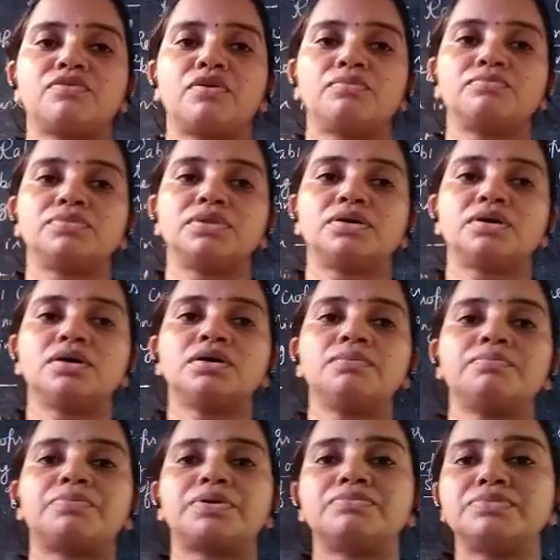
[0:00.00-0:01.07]
from
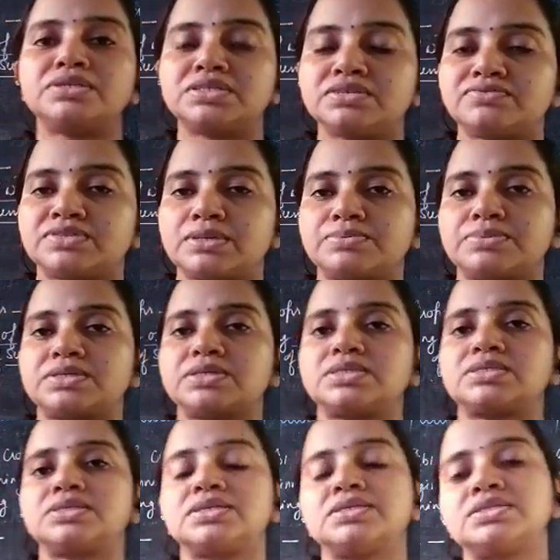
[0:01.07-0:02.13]
the primitive
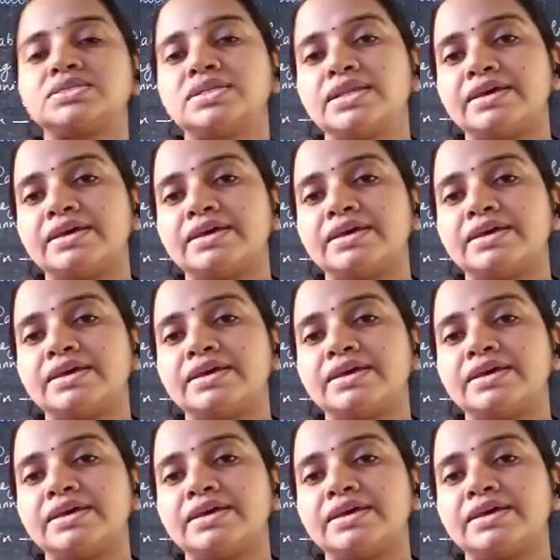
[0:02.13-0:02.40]
subsistence